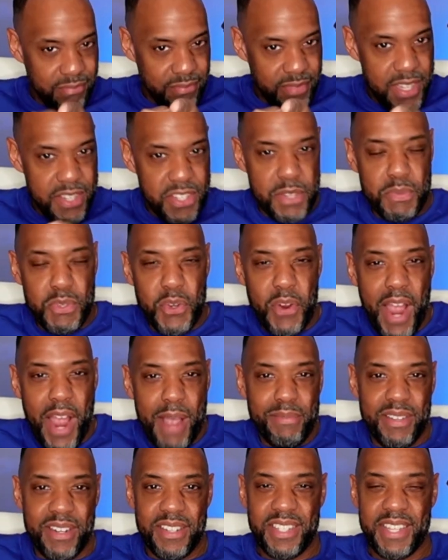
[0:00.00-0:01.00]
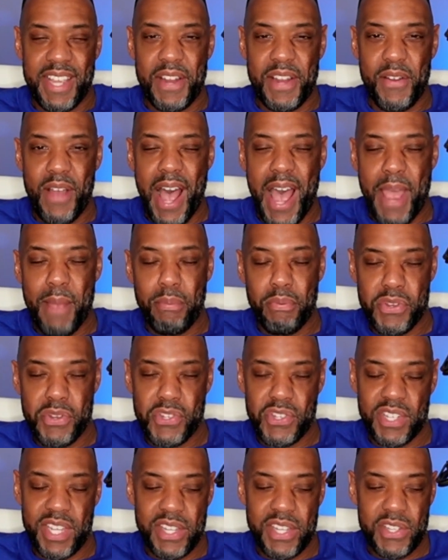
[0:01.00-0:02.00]
Subscribe to the channel. I
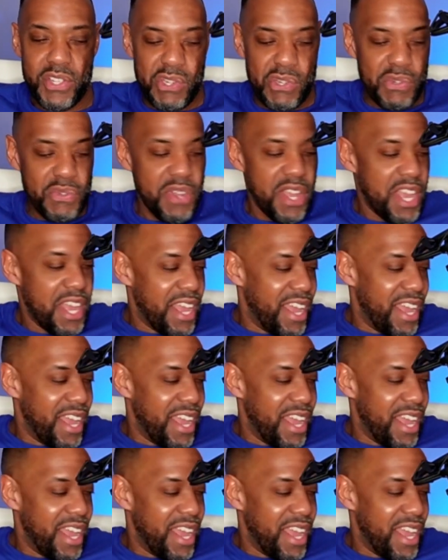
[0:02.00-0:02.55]
appreciate you.